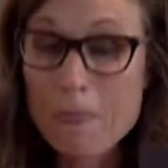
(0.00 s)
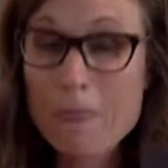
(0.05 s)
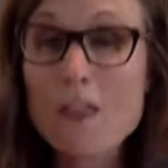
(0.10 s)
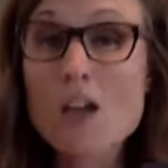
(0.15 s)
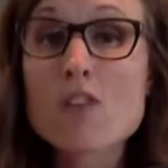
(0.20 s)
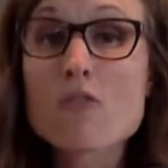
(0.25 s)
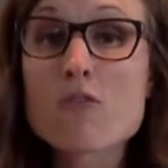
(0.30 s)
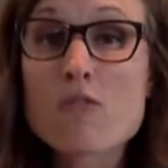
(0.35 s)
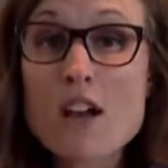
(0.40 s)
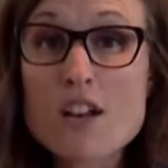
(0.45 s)

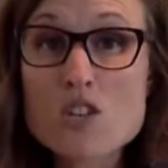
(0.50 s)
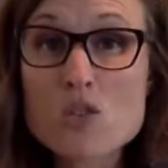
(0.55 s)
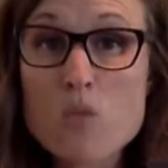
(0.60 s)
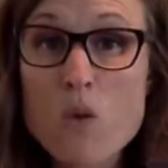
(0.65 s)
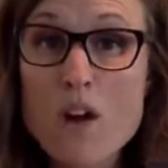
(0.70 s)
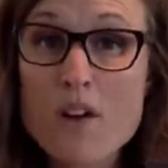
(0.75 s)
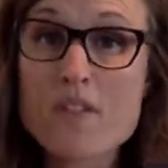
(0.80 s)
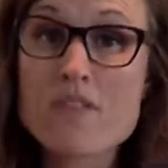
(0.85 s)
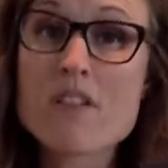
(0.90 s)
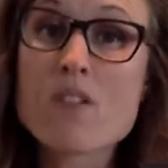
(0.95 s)
of fresh
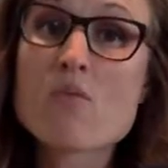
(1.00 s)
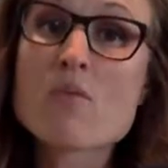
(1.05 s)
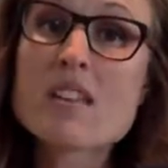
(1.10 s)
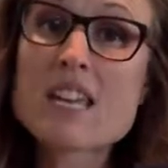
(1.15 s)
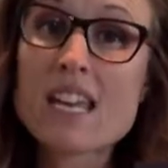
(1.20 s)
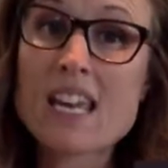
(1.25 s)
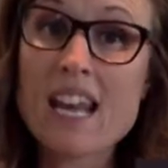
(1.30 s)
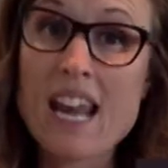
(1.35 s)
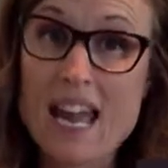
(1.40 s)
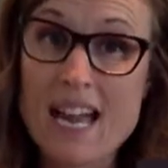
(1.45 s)
water that we
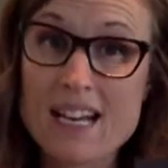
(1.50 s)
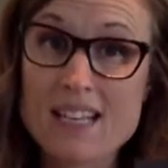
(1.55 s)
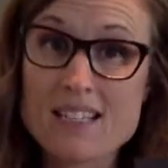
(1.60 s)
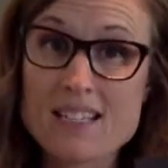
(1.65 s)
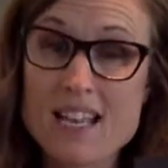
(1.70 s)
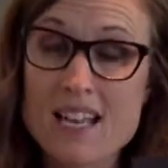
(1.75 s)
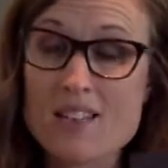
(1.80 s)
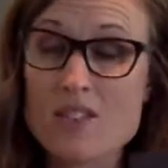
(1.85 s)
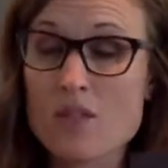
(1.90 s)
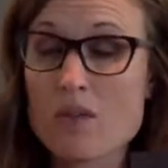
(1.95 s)
can
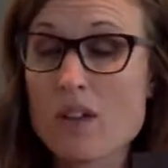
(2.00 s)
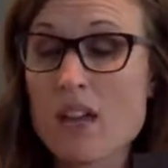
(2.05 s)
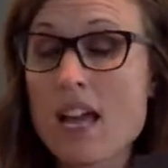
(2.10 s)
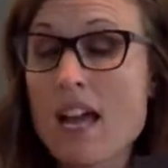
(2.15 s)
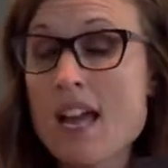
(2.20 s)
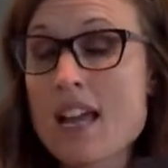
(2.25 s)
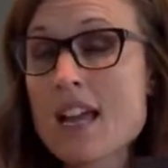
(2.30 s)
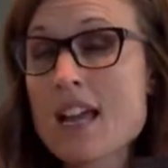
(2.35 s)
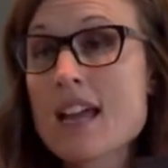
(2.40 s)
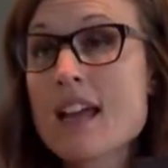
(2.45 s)
access,
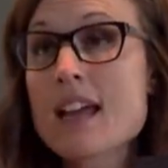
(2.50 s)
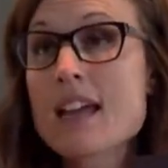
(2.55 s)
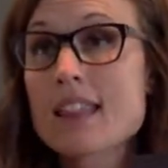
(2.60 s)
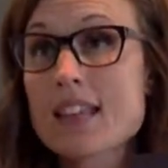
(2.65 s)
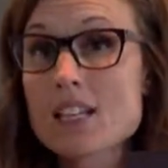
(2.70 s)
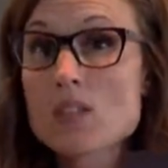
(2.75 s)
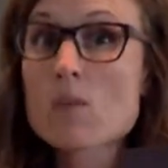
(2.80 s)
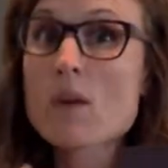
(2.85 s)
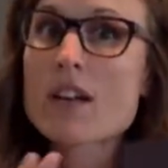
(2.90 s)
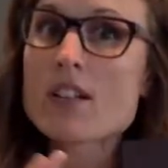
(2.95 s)
okay?
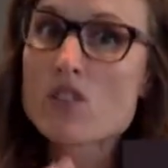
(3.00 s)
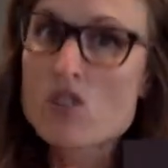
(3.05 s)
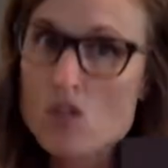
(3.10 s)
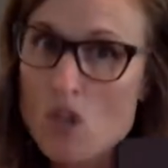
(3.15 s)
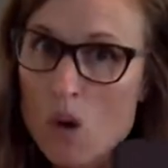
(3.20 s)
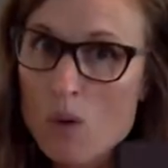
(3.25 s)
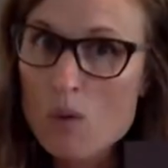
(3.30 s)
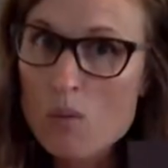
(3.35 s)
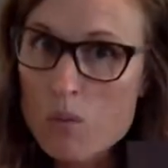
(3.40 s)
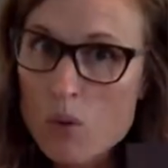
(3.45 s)
That's why it's
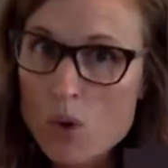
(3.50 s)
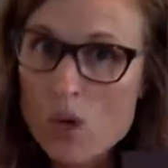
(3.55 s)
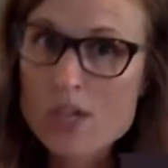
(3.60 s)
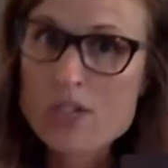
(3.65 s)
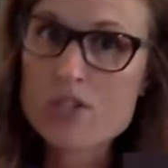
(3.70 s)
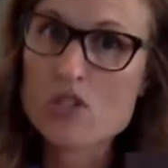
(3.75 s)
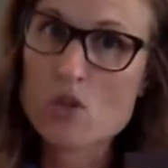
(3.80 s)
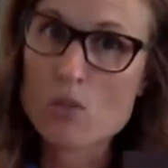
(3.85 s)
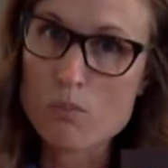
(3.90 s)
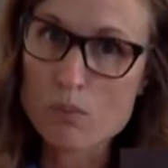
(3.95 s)
so
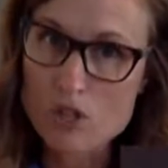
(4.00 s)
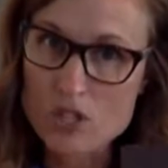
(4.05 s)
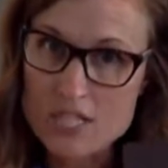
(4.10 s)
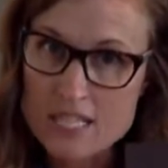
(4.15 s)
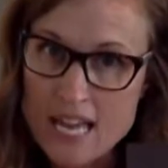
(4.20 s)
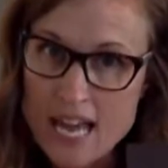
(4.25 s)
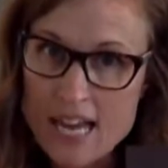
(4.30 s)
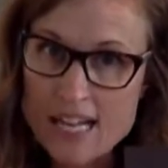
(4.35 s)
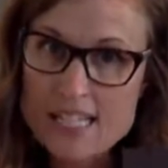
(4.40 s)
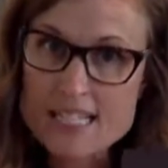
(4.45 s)
important to
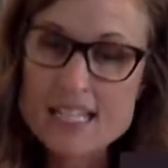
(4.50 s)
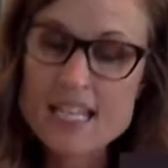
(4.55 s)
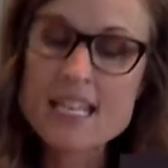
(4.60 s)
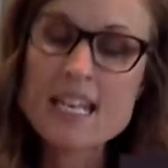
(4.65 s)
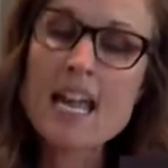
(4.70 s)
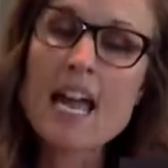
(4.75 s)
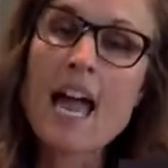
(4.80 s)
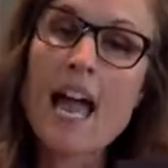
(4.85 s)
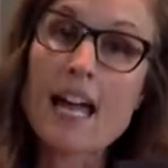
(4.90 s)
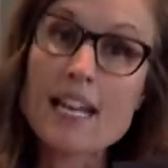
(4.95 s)
protect it
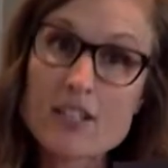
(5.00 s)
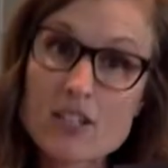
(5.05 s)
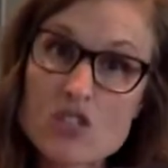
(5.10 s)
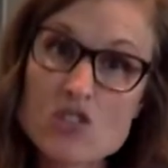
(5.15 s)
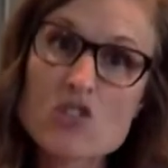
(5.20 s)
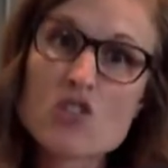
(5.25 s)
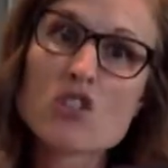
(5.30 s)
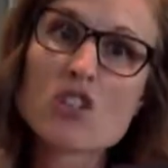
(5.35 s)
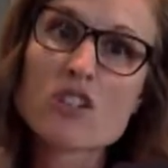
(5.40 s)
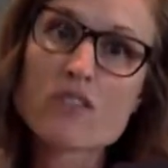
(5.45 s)
and
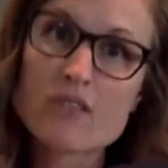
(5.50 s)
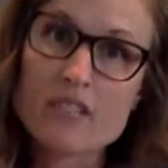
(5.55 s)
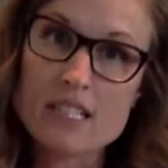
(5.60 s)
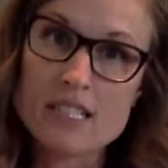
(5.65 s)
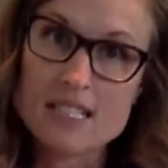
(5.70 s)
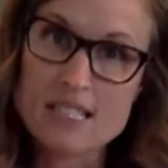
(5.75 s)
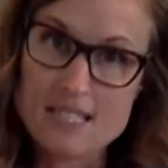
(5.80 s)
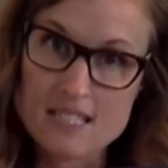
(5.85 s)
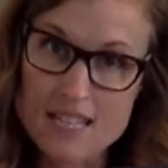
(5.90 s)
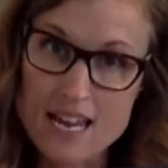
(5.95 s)
conserve it
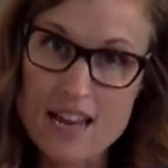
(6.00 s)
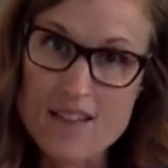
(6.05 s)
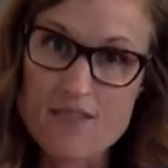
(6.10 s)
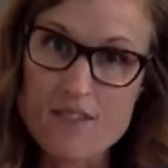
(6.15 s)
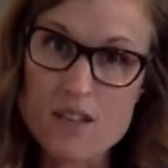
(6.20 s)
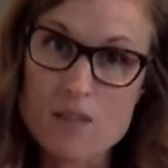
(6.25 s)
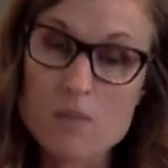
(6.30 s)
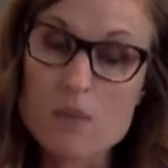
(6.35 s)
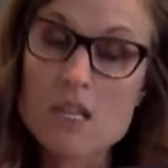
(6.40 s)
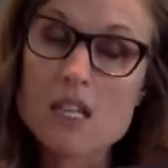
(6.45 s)
and save
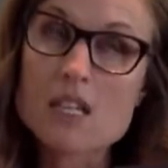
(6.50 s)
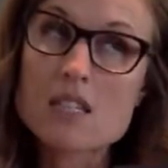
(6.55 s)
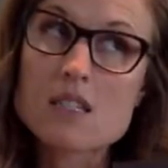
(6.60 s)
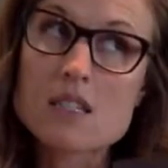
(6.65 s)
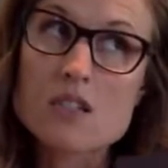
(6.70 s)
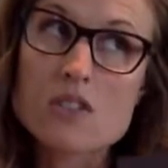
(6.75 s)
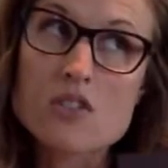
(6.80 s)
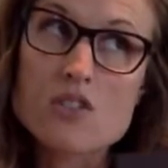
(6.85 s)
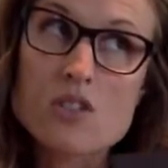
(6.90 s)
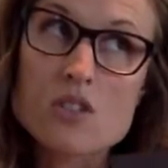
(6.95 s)
it because
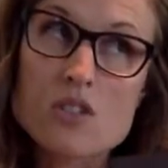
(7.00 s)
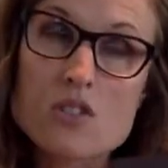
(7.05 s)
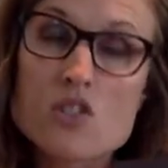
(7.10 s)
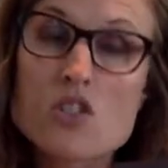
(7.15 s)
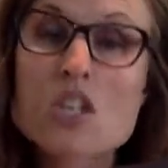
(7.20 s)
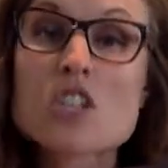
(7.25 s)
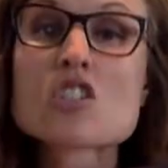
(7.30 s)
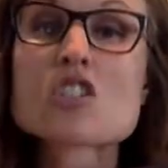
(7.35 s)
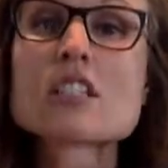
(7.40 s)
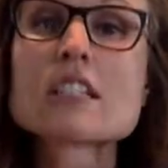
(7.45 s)
there's there's
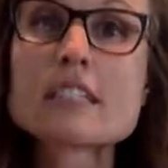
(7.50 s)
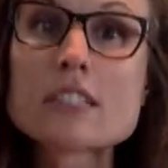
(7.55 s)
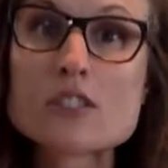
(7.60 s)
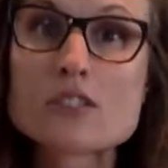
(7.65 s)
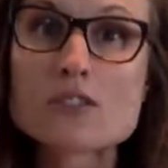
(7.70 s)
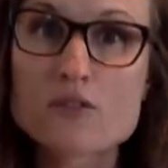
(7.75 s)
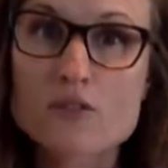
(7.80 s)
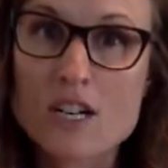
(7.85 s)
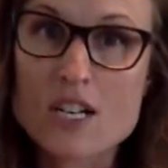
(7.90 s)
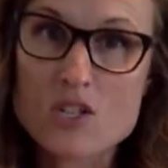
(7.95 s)
such little
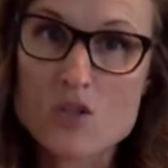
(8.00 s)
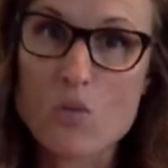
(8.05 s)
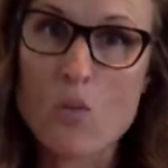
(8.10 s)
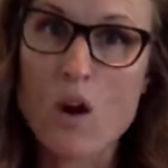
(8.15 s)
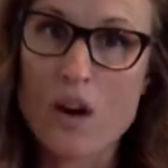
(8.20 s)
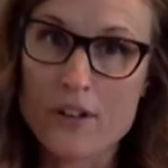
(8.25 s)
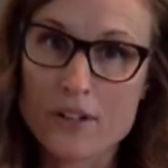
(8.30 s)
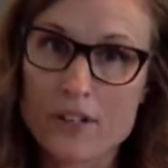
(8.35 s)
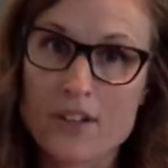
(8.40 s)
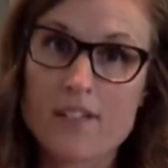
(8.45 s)
fresh
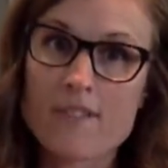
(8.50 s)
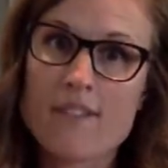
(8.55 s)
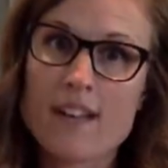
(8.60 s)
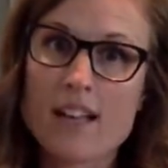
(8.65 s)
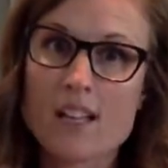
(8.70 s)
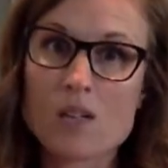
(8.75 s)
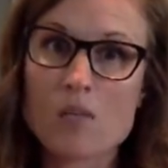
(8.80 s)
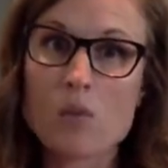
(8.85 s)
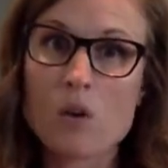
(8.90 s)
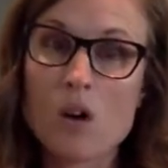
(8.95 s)
water
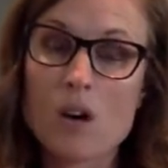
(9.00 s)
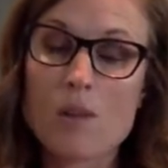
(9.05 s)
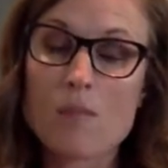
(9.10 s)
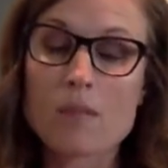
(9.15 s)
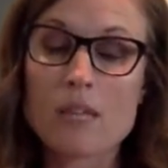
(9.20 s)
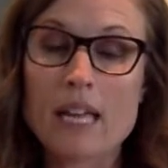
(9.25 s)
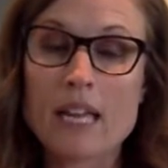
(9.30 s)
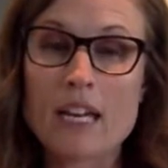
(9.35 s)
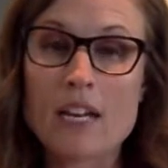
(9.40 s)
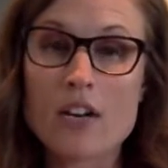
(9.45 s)
available on
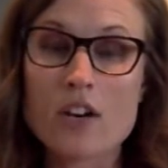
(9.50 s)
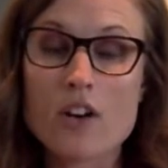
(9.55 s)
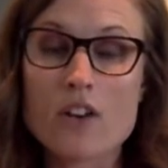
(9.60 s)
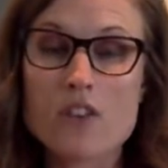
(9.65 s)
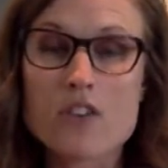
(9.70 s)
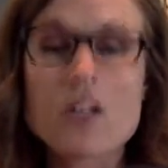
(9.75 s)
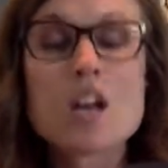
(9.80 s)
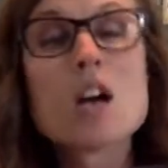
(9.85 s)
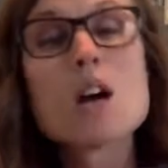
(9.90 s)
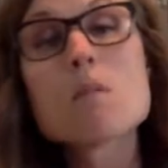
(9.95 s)
planet Earth.
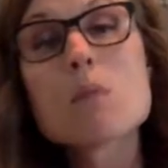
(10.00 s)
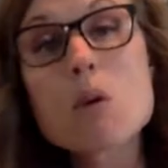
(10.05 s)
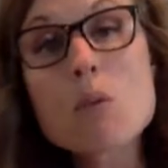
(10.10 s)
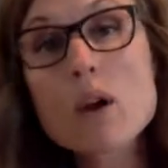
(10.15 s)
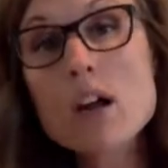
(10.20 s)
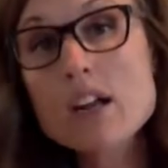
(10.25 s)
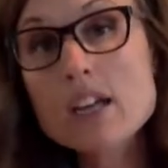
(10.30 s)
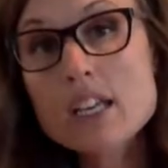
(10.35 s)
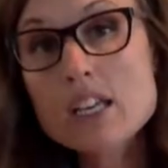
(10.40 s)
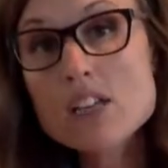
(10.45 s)
But
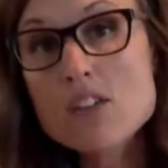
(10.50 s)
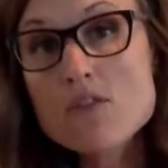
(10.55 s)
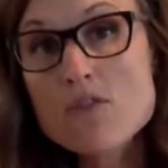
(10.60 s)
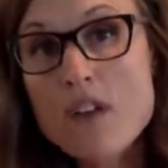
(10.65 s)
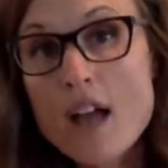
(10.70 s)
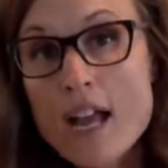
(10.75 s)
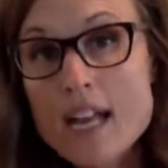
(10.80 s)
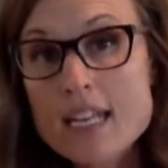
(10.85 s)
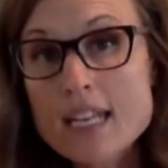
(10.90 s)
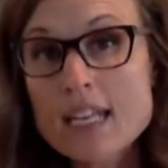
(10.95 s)
where can you
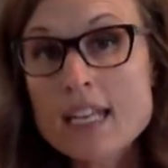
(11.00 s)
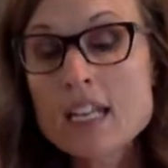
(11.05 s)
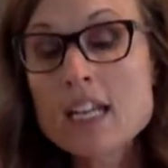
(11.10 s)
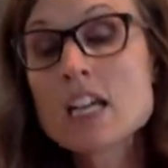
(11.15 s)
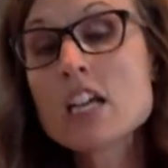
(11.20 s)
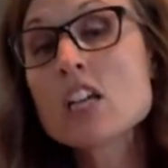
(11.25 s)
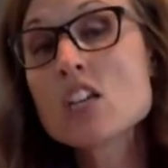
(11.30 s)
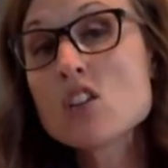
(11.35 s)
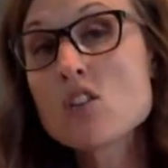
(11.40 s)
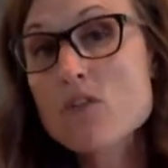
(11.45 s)
find it?
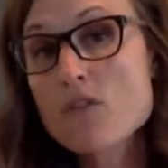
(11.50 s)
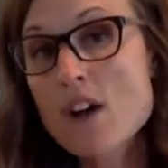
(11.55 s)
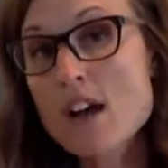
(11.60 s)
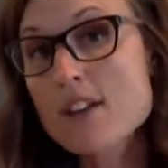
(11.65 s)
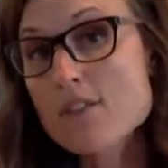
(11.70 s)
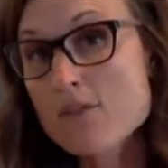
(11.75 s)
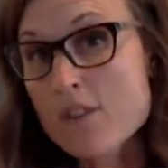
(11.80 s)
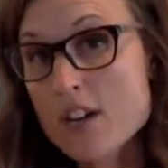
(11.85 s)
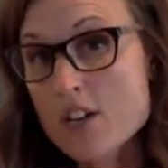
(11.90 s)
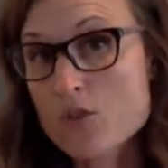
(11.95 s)
You find
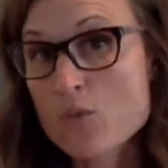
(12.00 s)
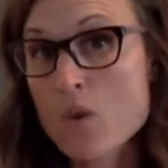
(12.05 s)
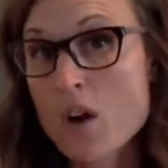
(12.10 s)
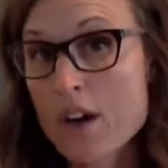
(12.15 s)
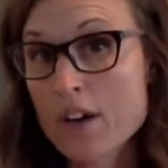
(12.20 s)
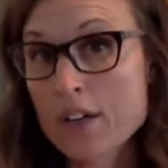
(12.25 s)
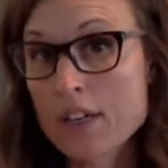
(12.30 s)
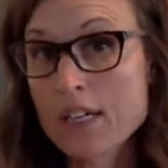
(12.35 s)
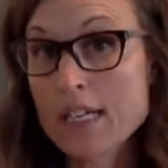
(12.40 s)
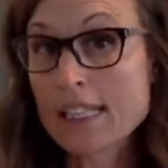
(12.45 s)
fresh
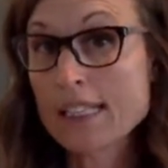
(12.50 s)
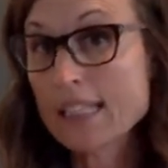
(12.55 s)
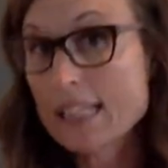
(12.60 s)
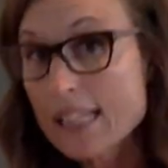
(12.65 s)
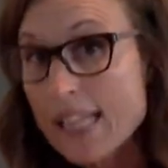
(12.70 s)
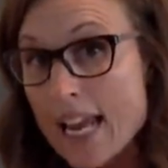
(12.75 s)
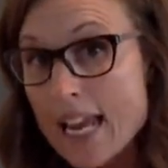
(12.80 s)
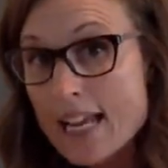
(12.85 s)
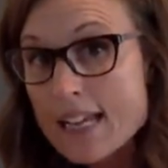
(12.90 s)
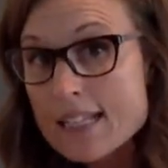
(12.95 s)
water in
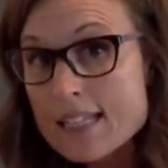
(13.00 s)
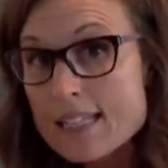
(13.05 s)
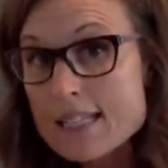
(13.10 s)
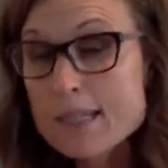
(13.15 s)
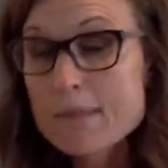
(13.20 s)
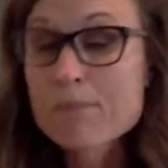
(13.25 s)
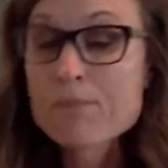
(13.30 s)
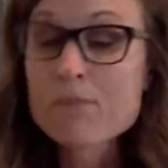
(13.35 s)
lakes,